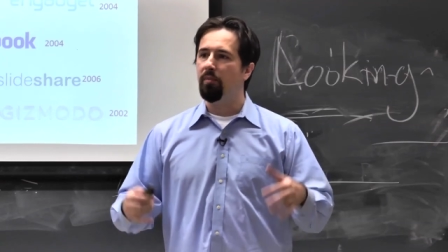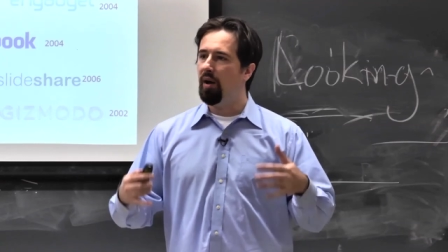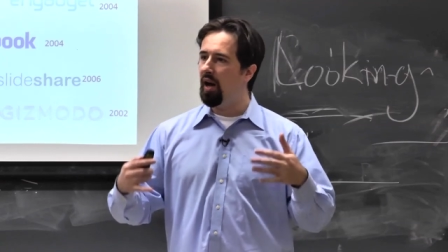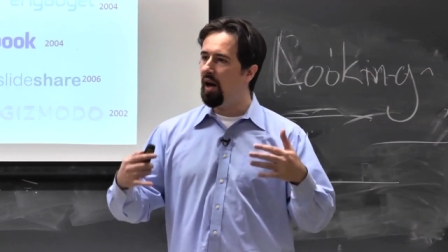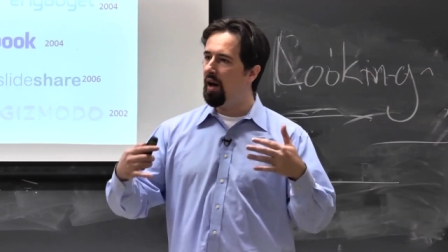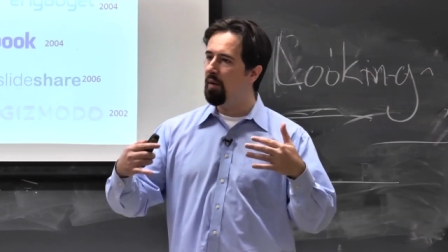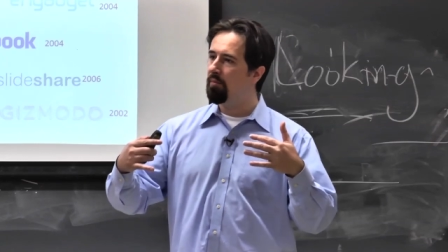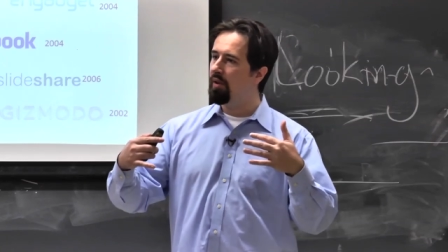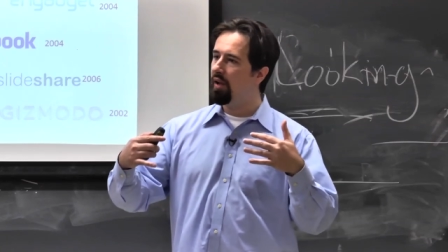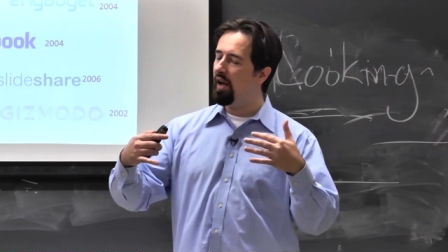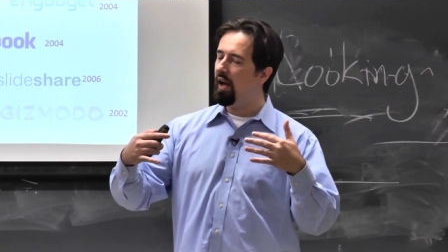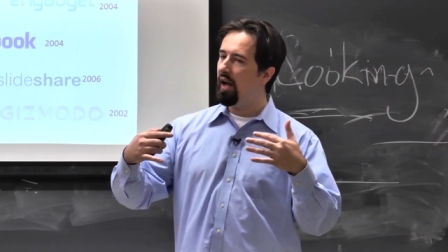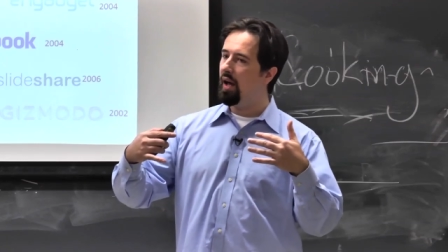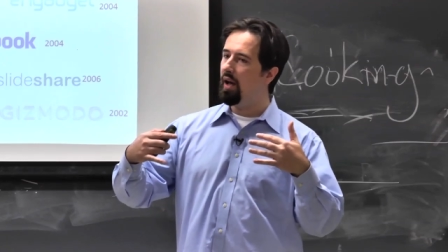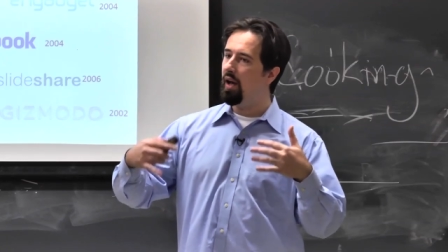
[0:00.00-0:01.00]
Um,
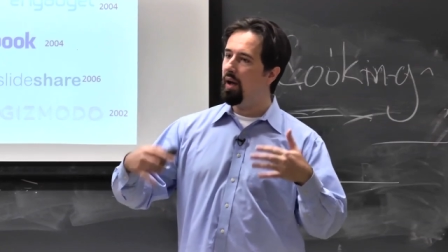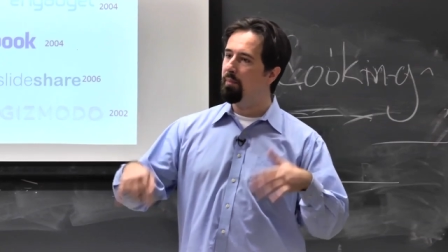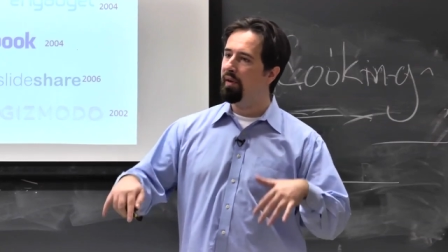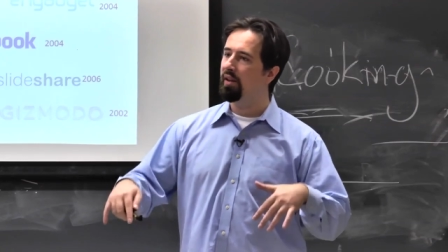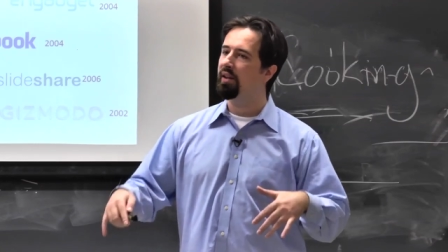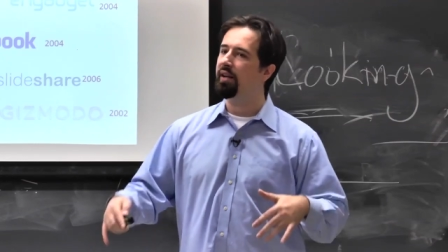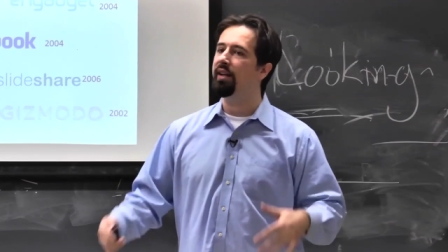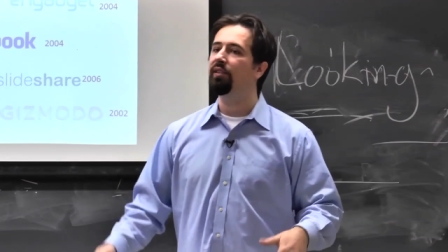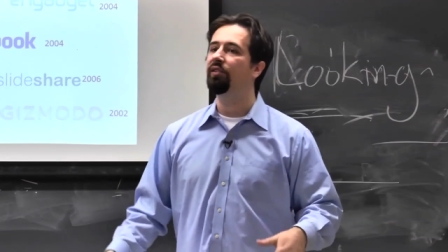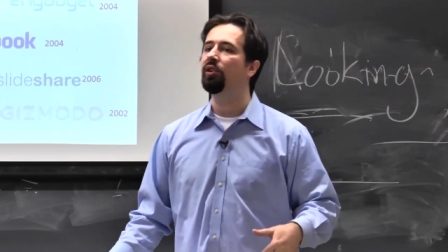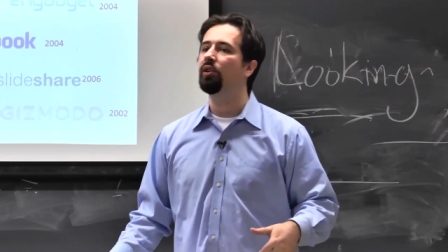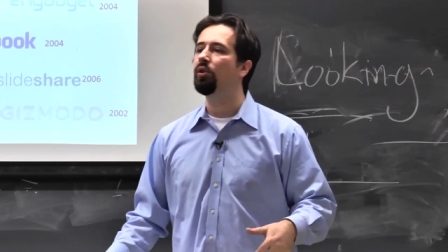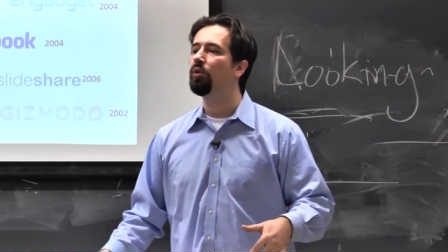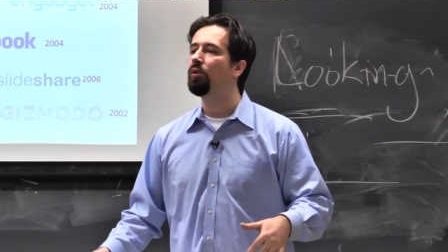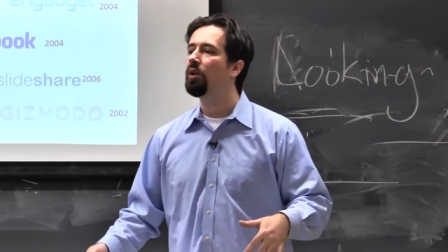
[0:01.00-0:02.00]
ability
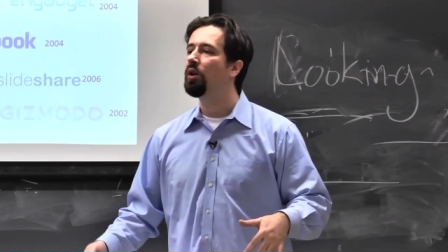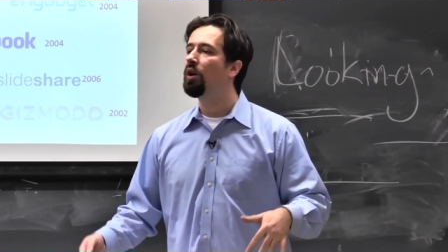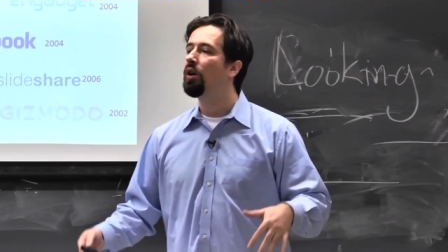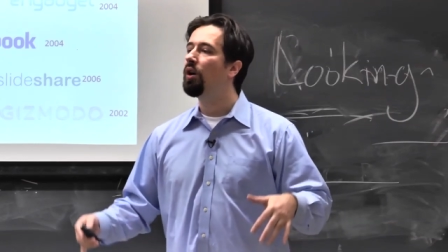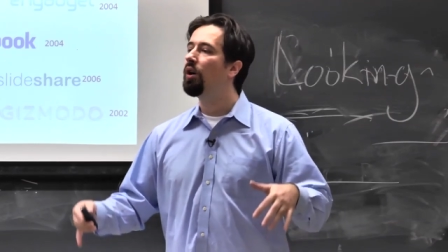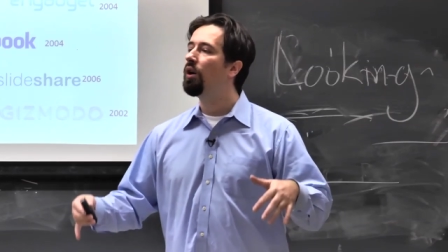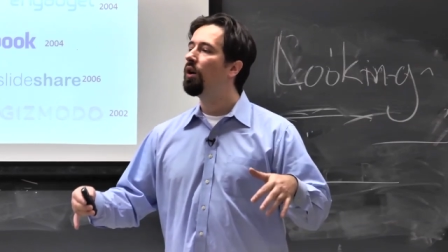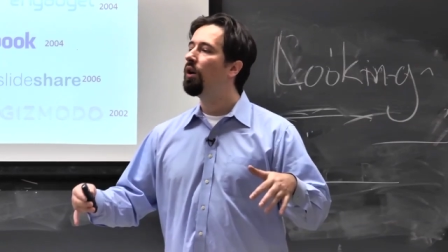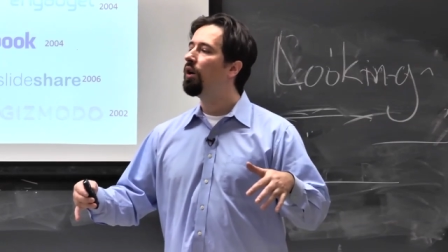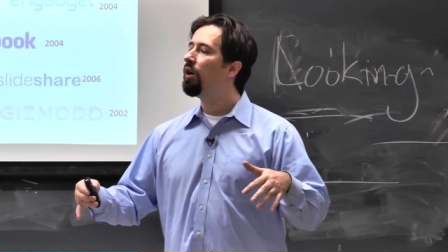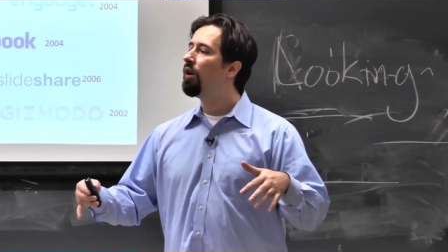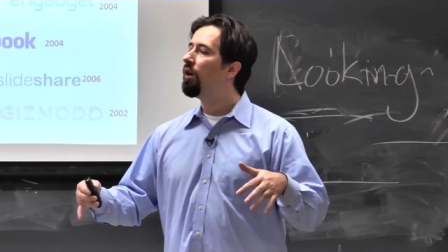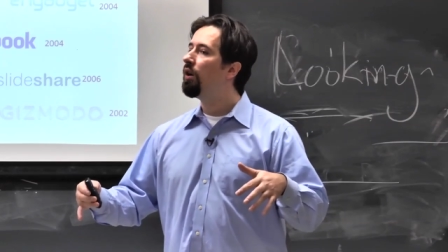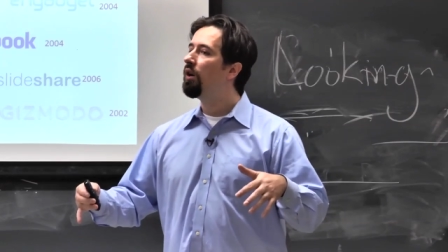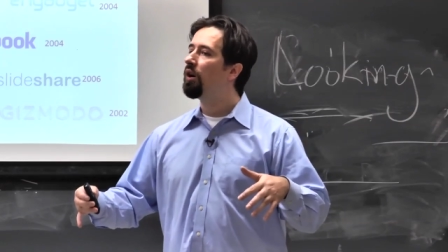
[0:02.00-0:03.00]
to
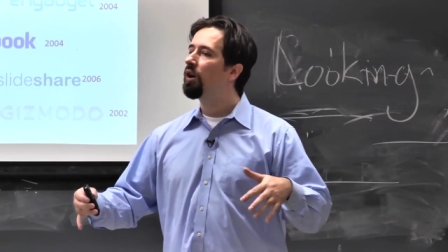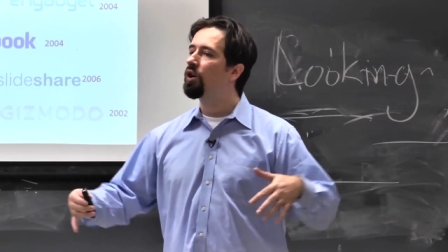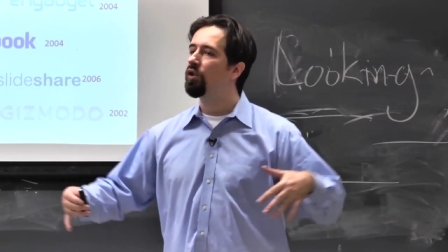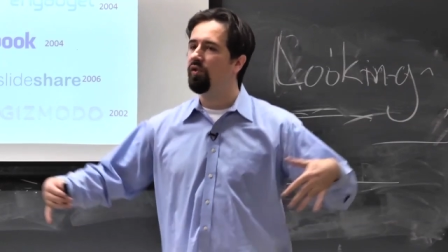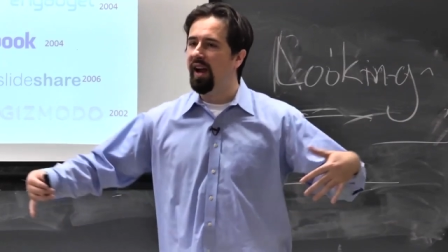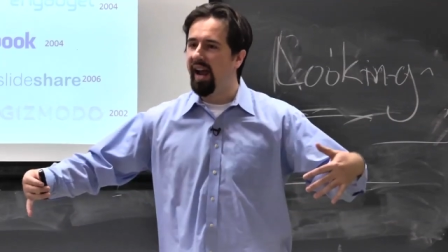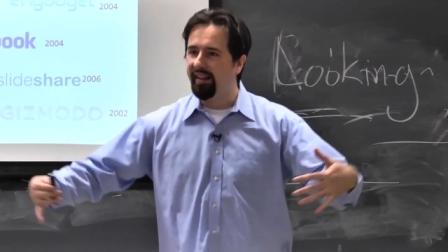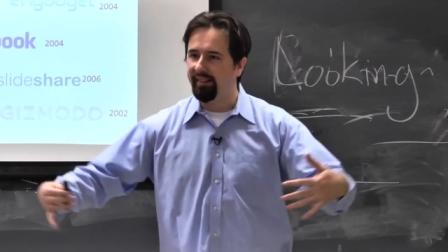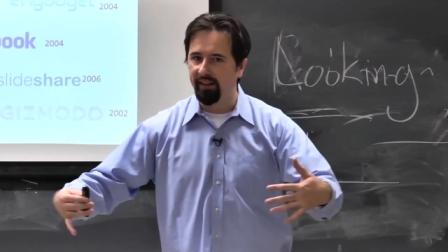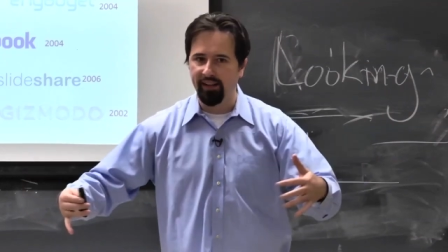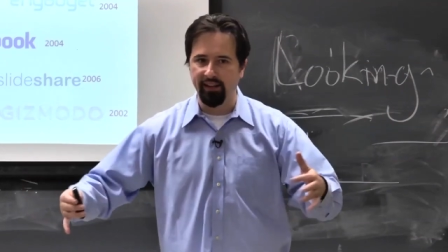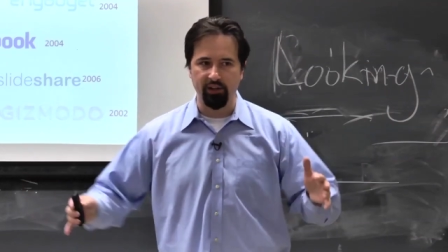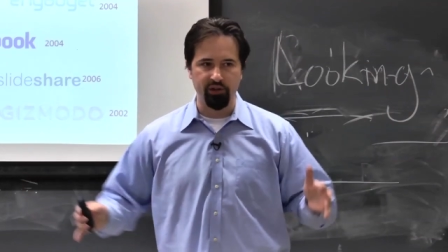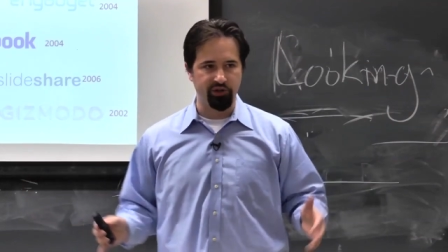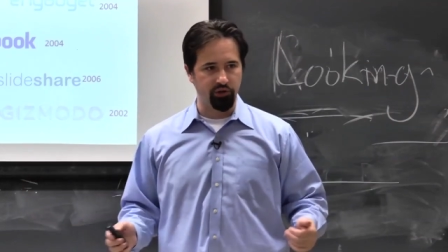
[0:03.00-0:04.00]
create an
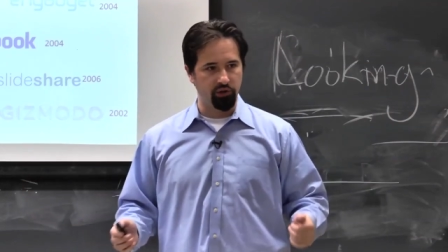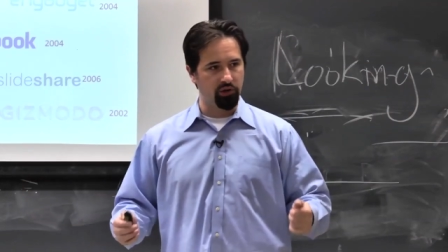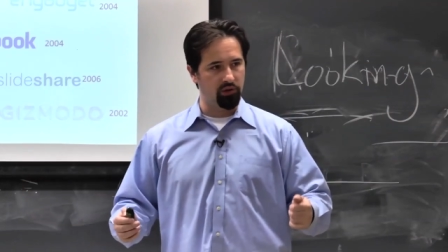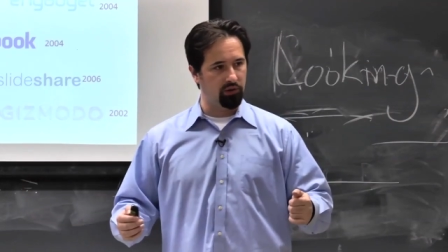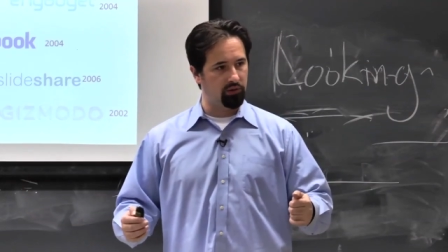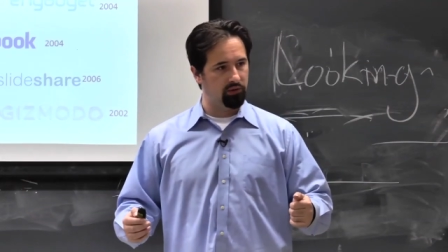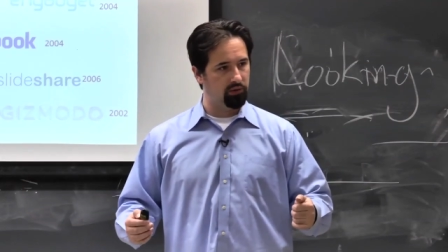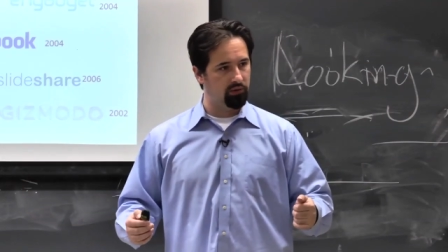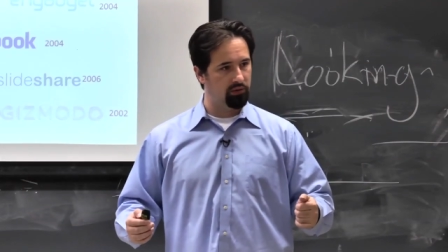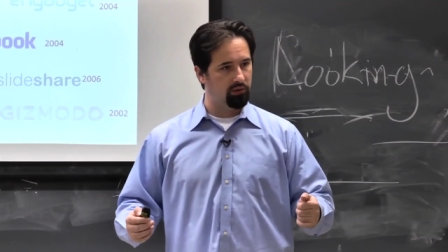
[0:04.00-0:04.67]
inner circle,